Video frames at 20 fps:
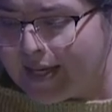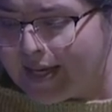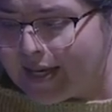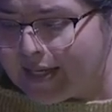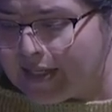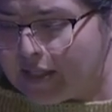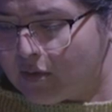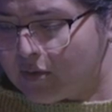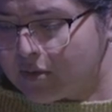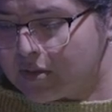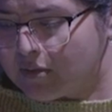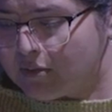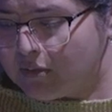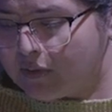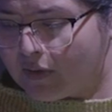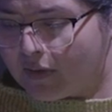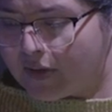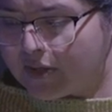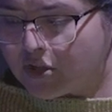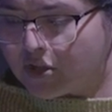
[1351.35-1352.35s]
And he also
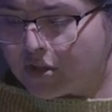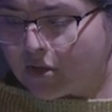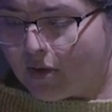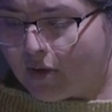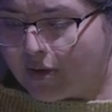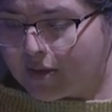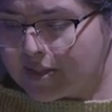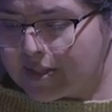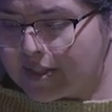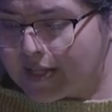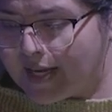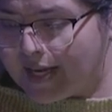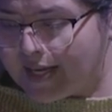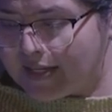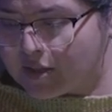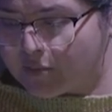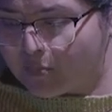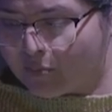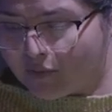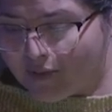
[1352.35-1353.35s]
launched
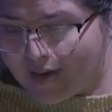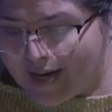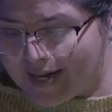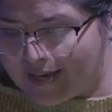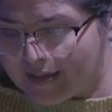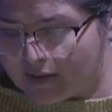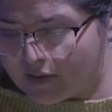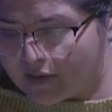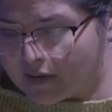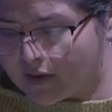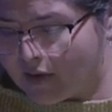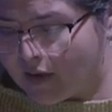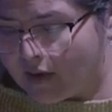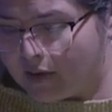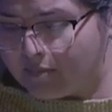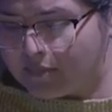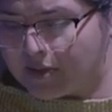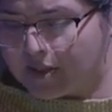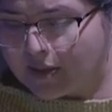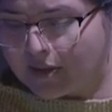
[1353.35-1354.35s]

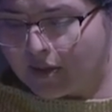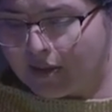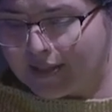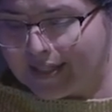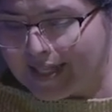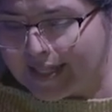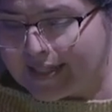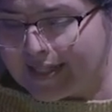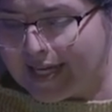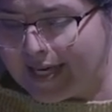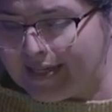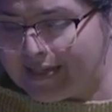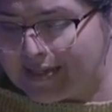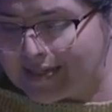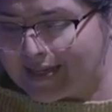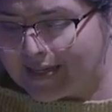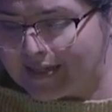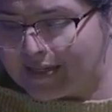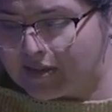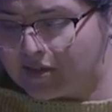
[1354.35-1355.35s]
artsandbrain.com to collect case
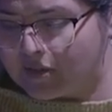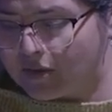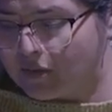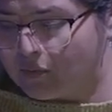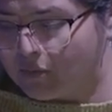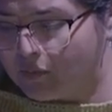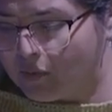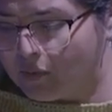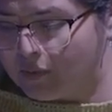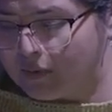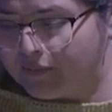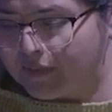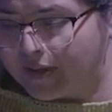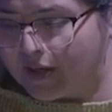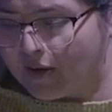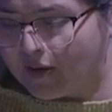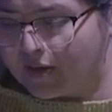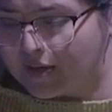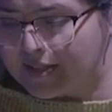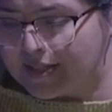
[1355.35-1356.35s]
studies on the role of the
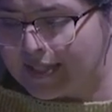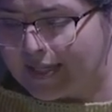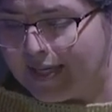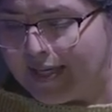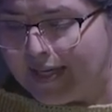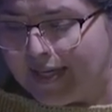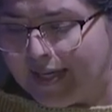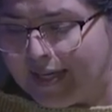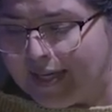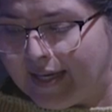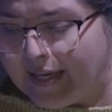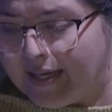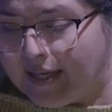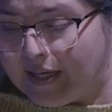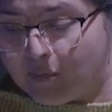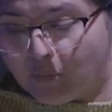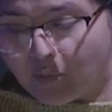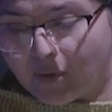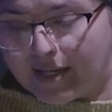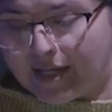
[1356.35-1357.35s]
arts
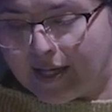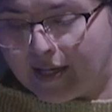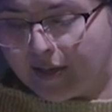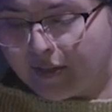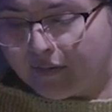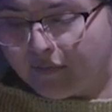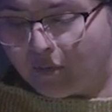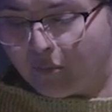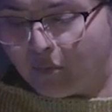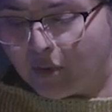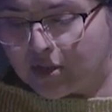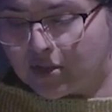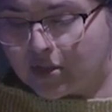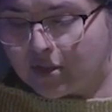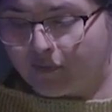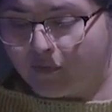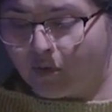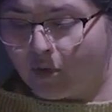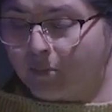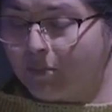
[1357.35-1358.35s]
in brain health, from which
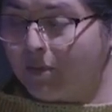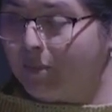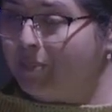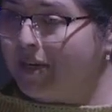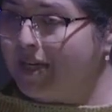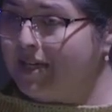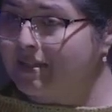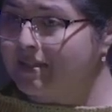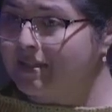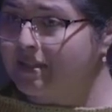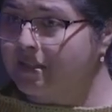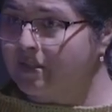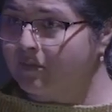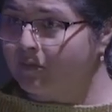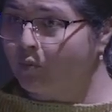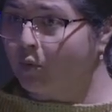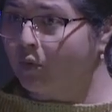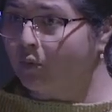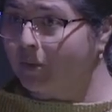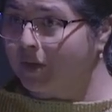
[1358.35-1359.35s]
to form the basis of
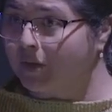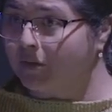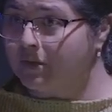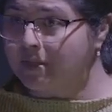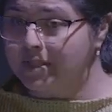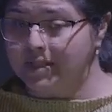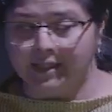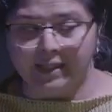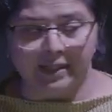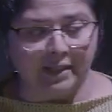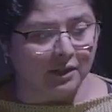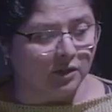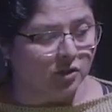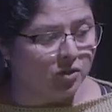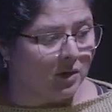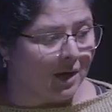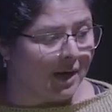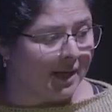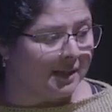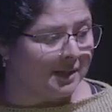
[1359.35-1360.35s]
more rigorous clinical
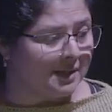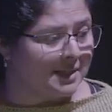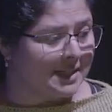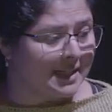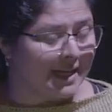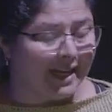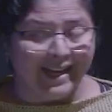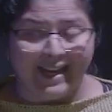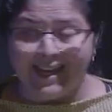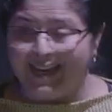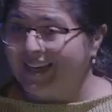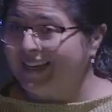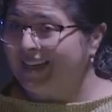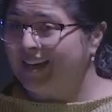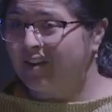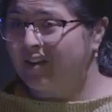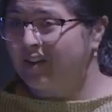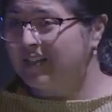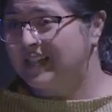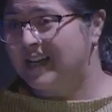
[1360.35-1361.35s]
trials. And I
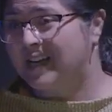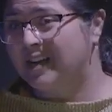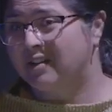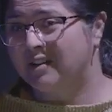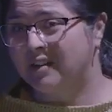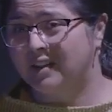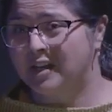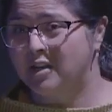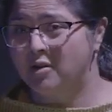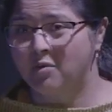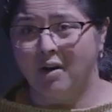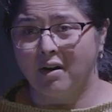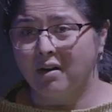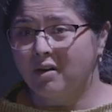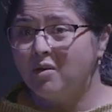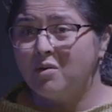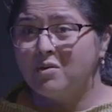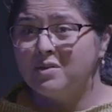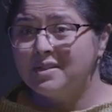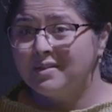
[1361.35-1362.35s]
got tired of the QR
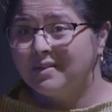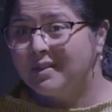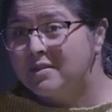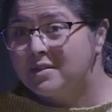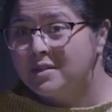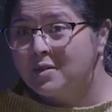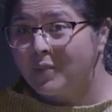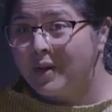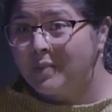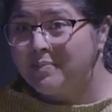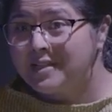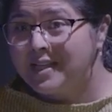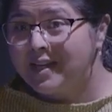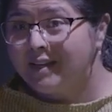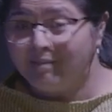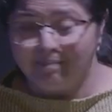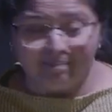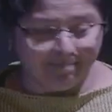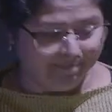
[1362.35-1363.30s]
code, so there's the website.